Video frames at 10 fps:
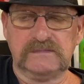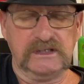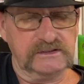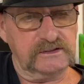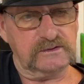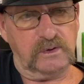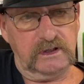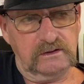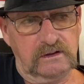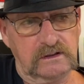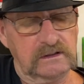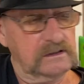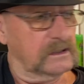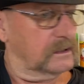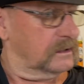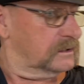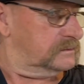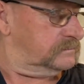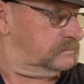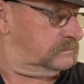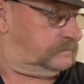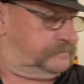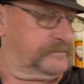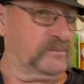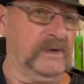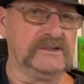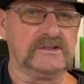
His is quite longer. Might